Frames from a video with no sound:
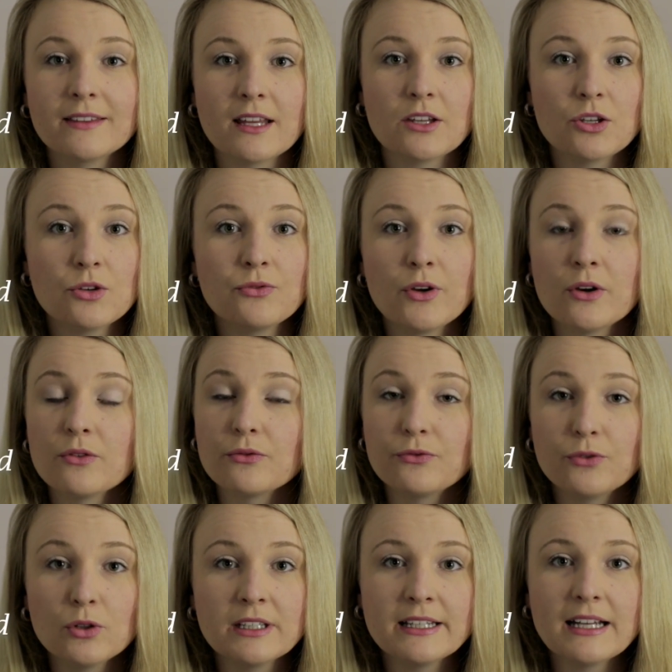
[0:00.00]
that you've
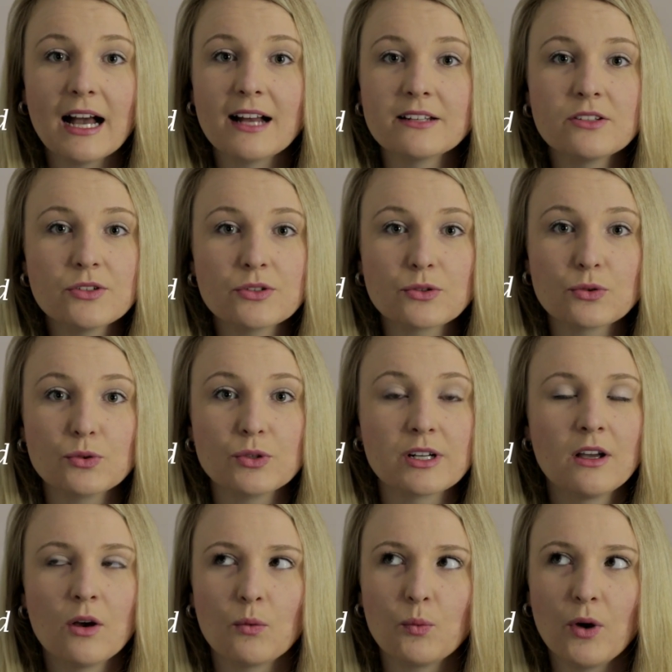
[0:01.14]
fully understood
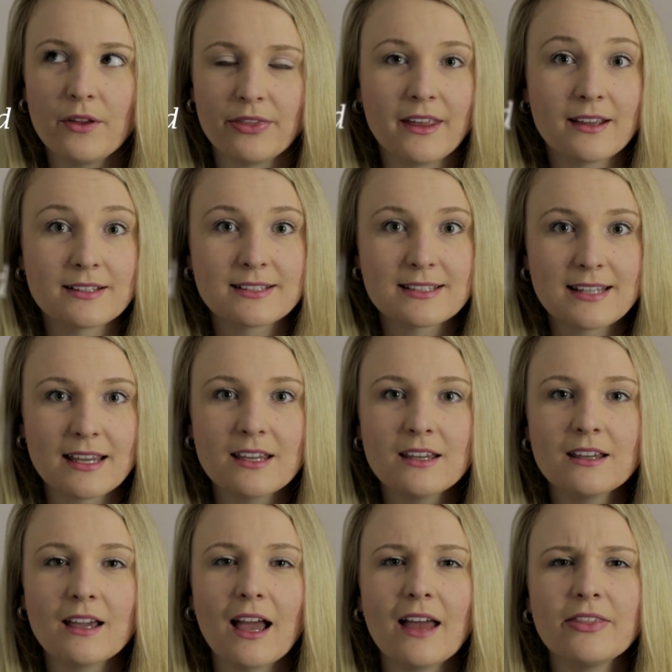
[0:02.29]
what they're
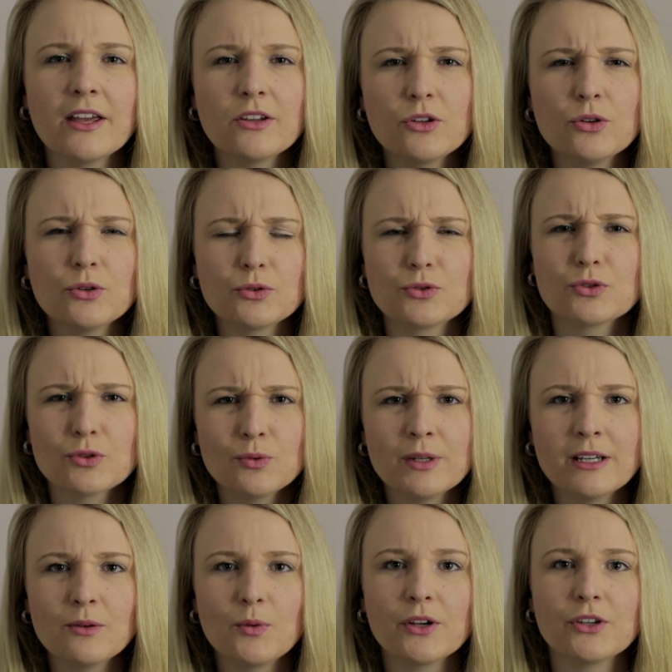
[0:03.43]
saying and that you're
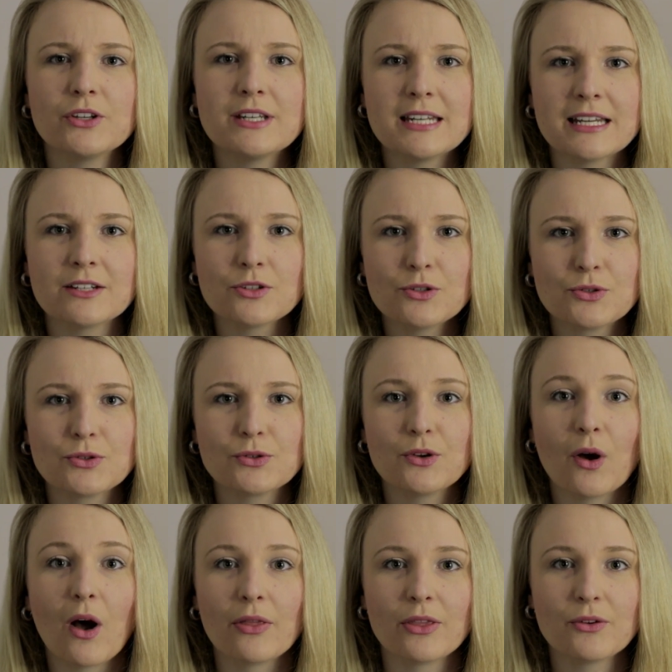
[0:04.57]
doing what you need to do
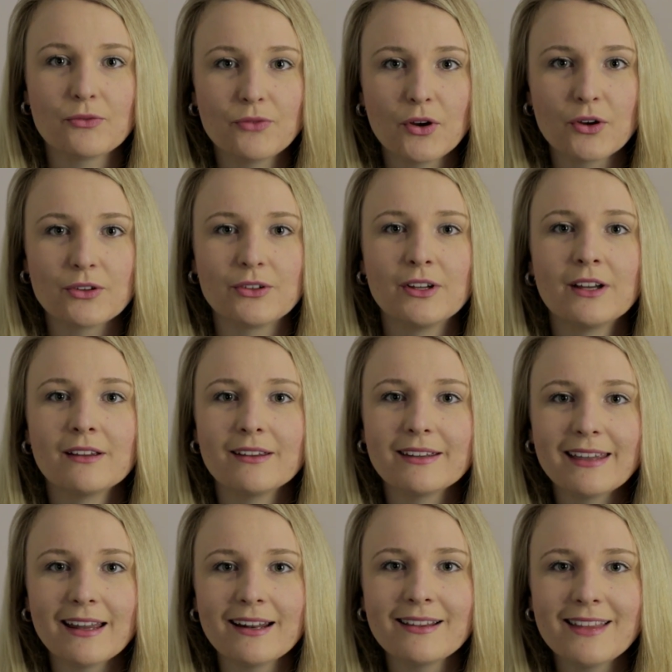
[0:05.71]
on the phone. You're
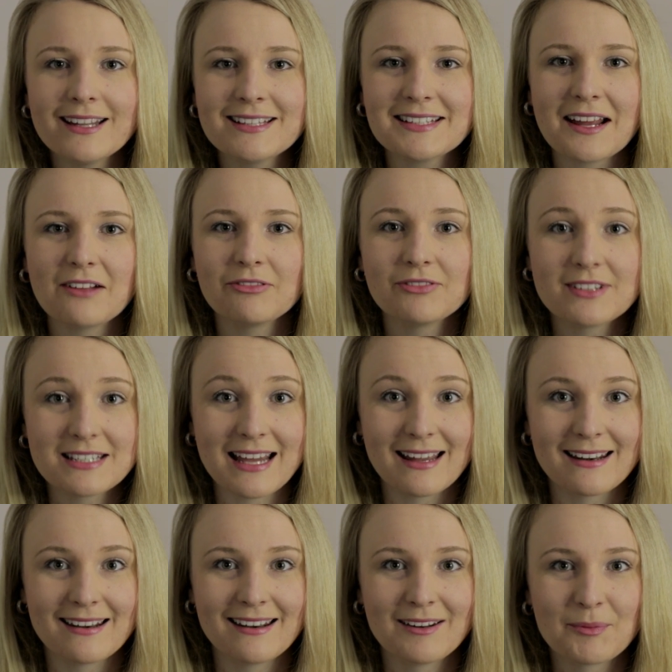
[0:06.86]
getting that stuff
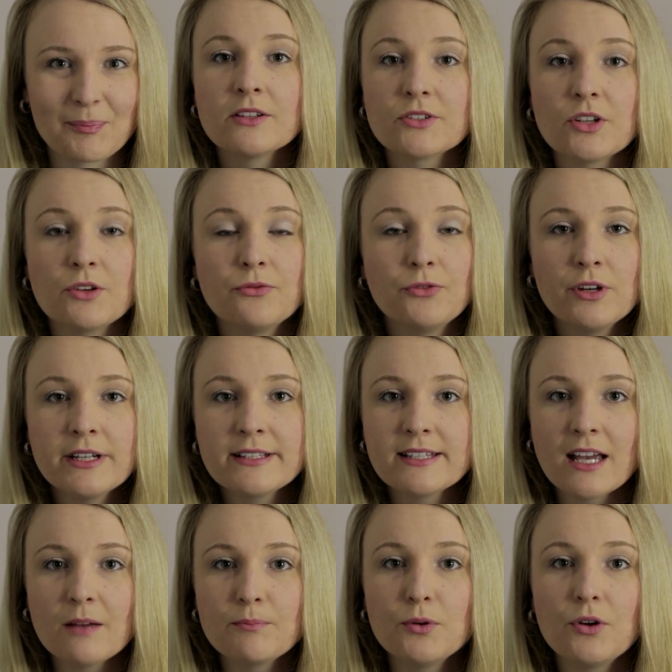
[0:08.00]
done. So for
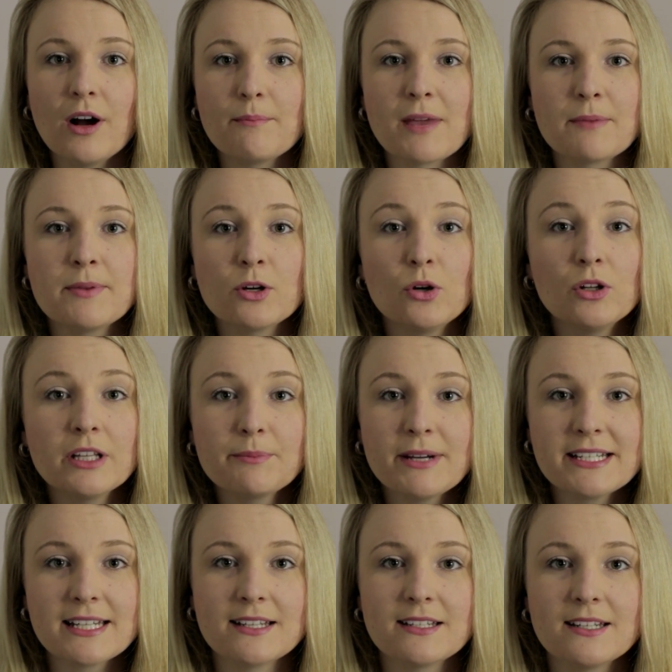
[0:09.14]
example, I may be calling my
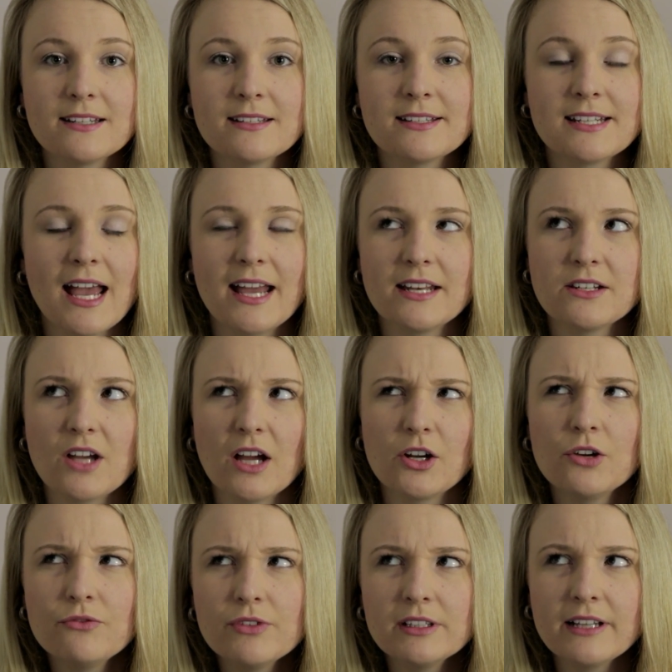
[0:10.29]
dentist and I
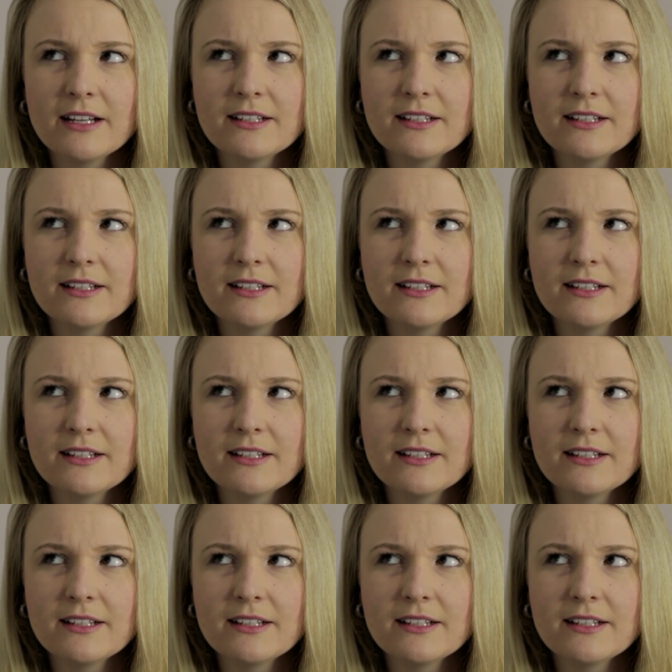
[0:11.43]
don't really